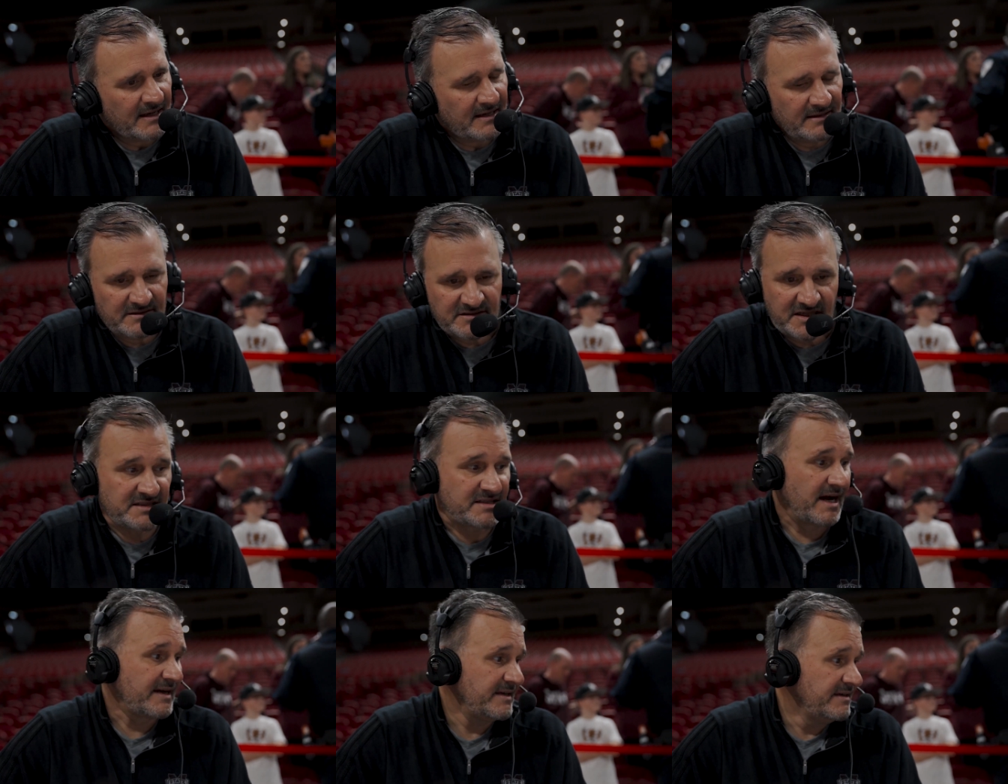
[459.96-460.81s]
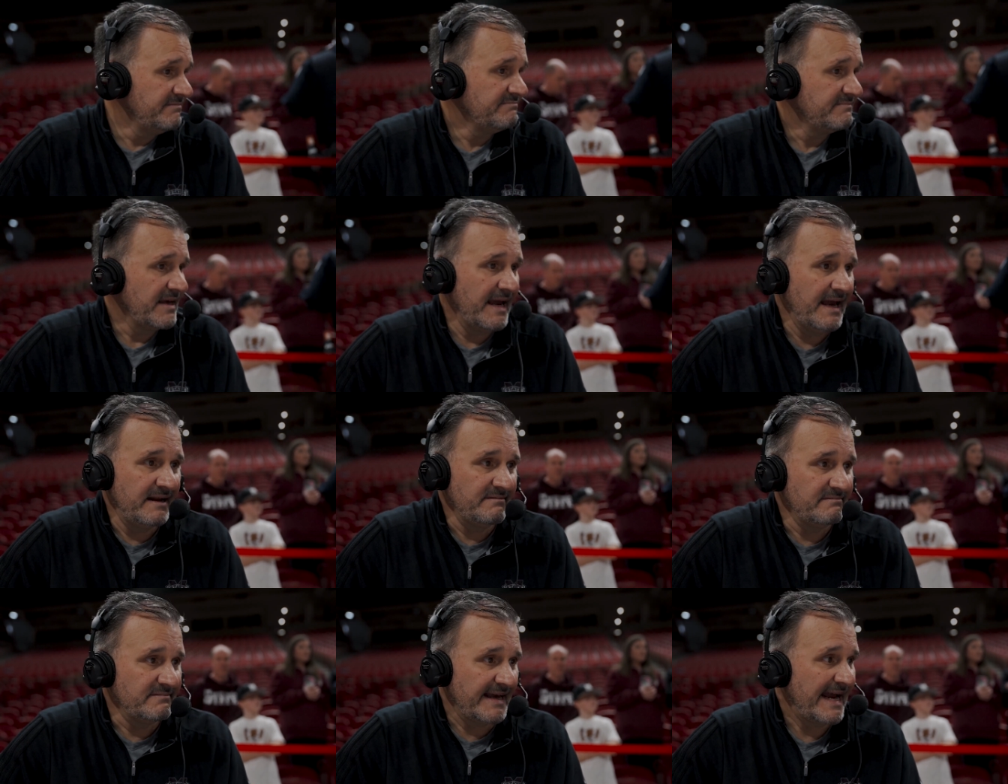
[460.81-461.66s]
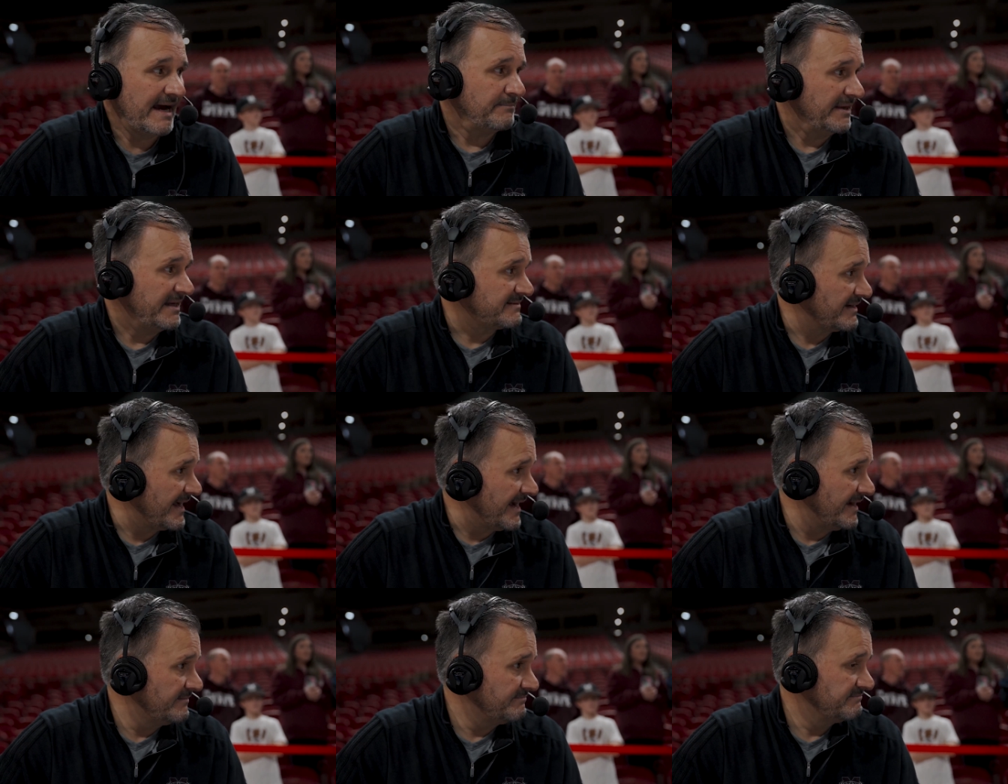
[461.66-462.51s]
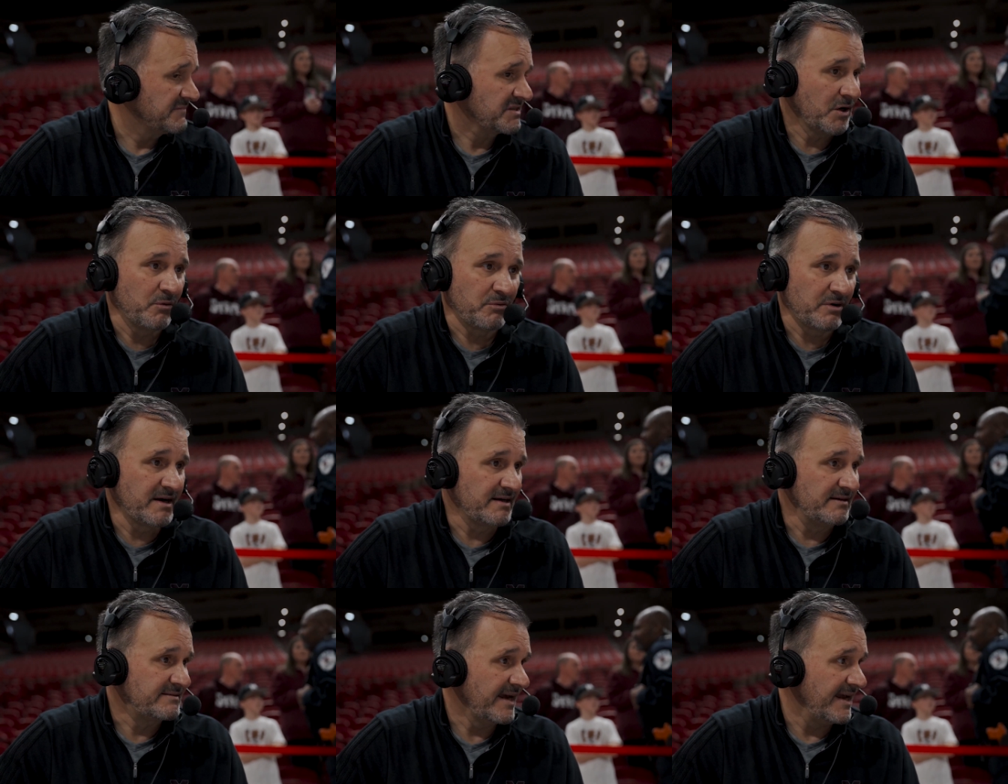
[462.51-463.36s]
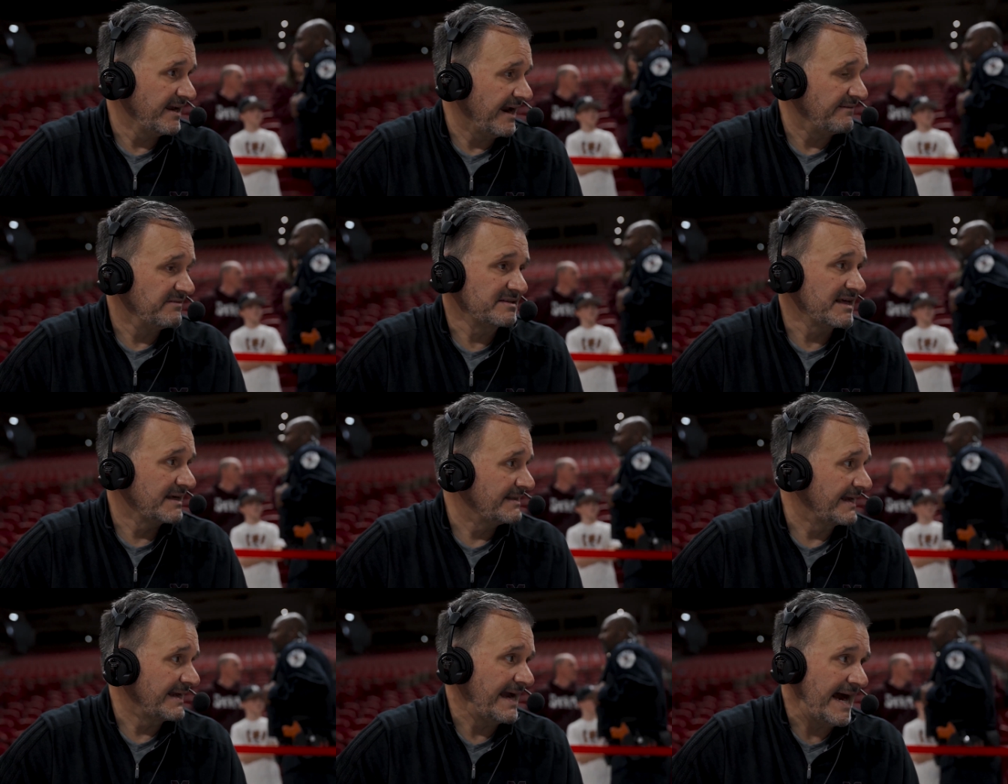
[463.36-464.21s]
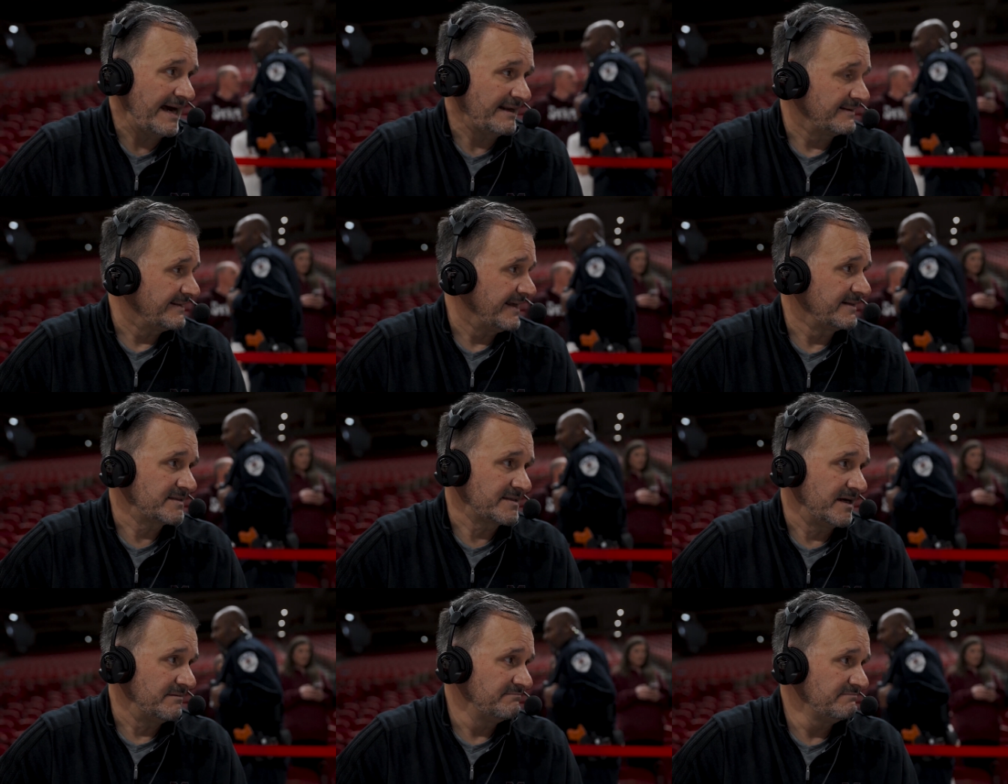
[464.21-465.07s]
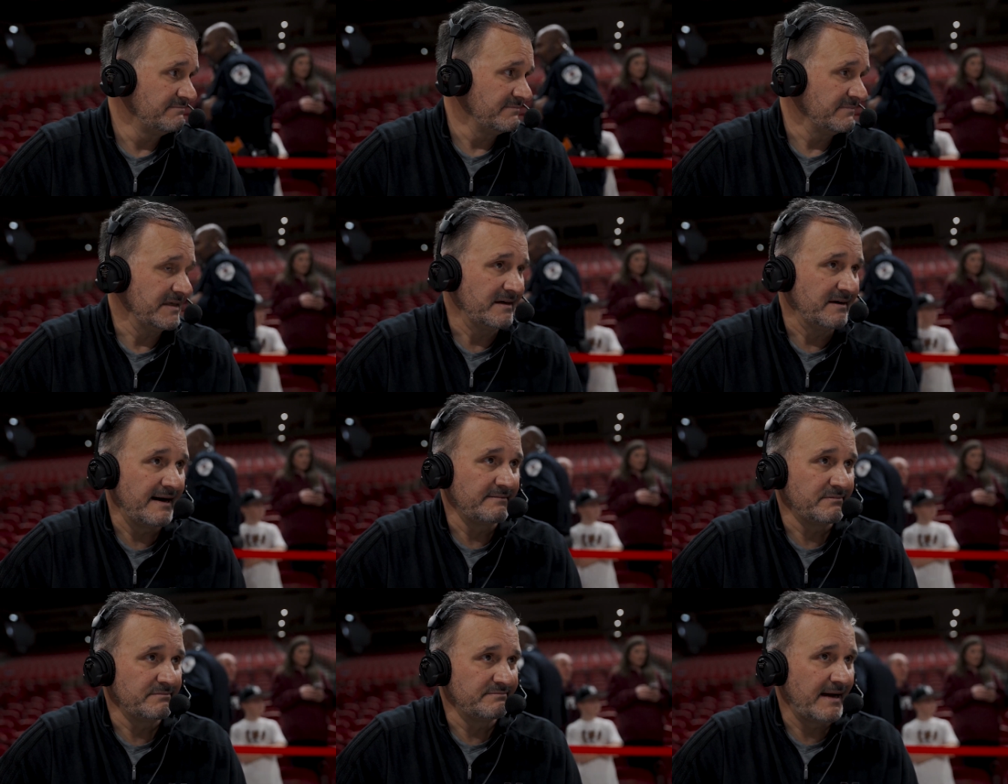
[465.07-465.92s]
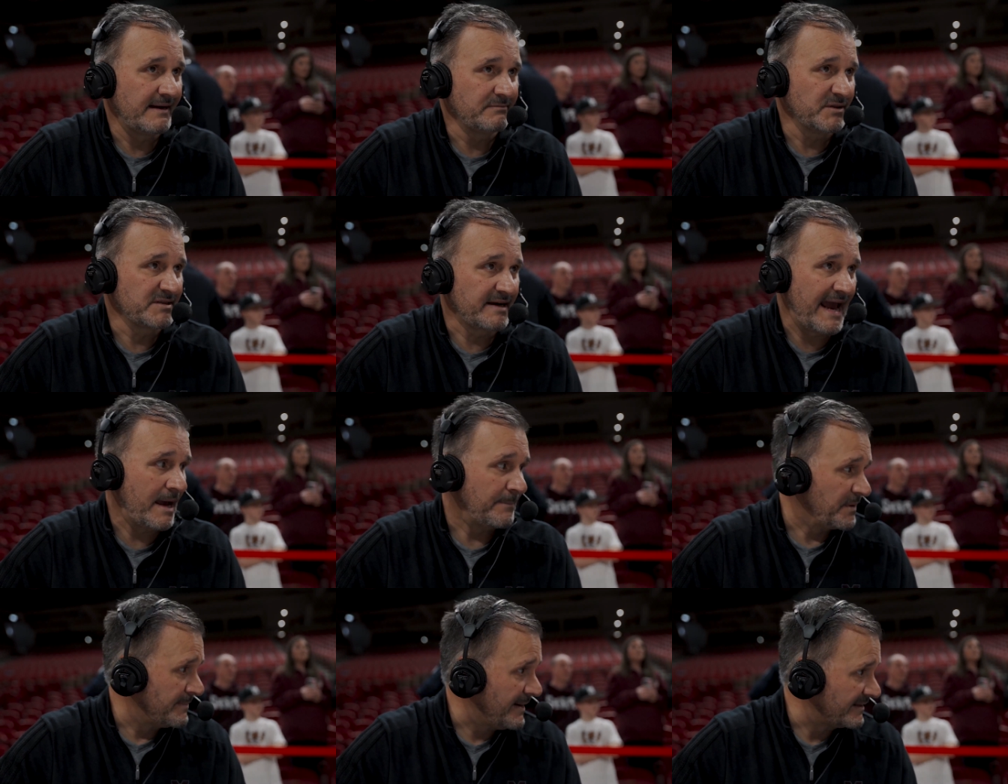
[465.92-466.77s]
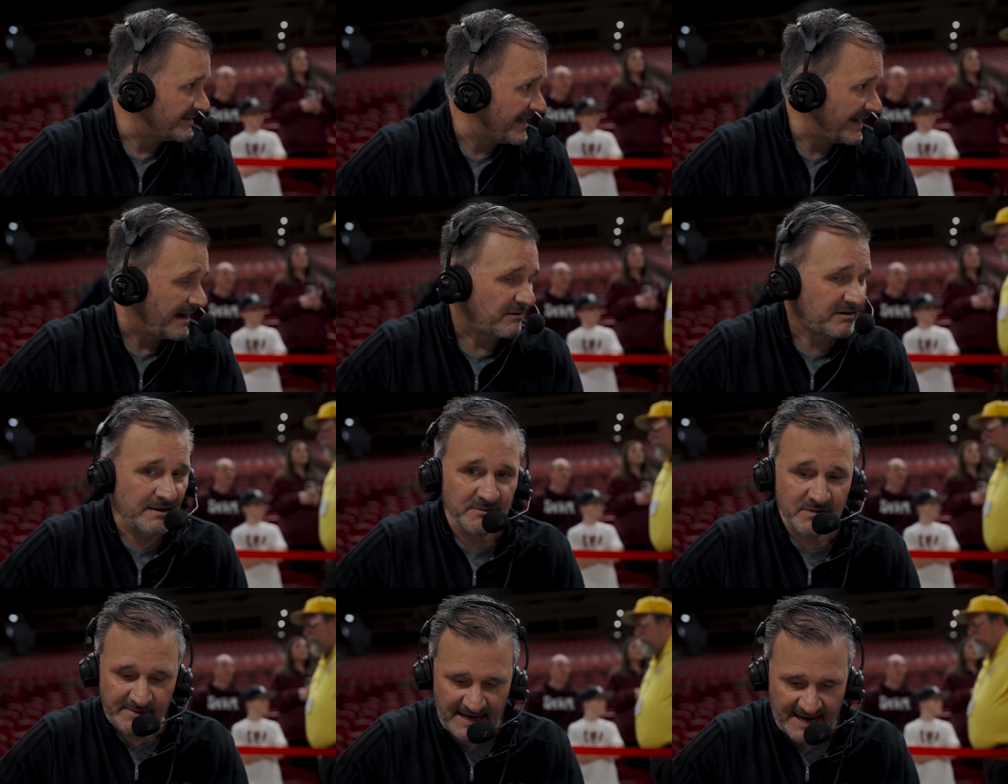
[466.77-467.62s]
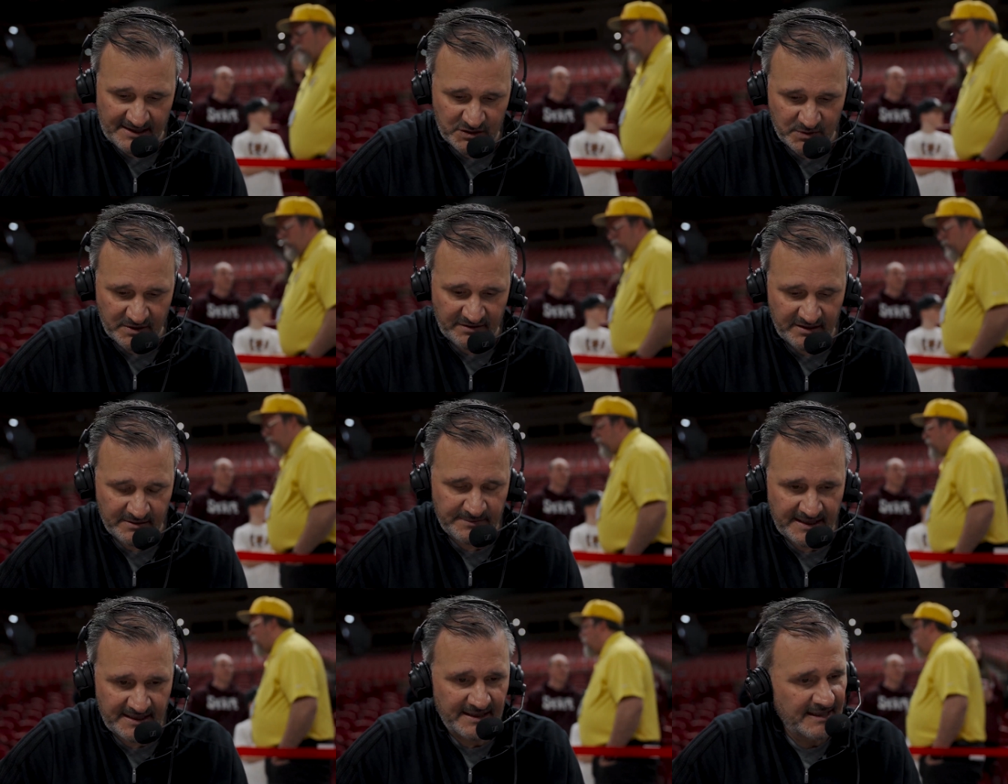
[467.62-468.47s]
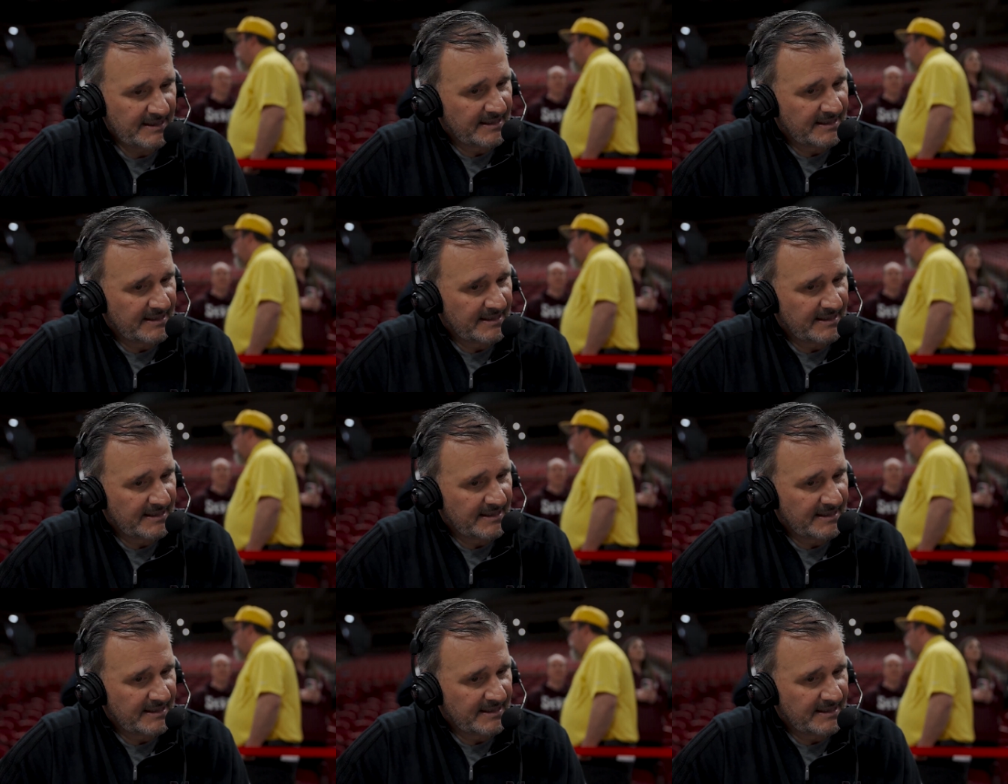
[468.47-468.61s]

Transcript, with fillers: you know, it's Kentucky, and they got beat today, so we're going to take everything they got and then some you know, I, I wasn't happy about that outcome, to be honest with you. But,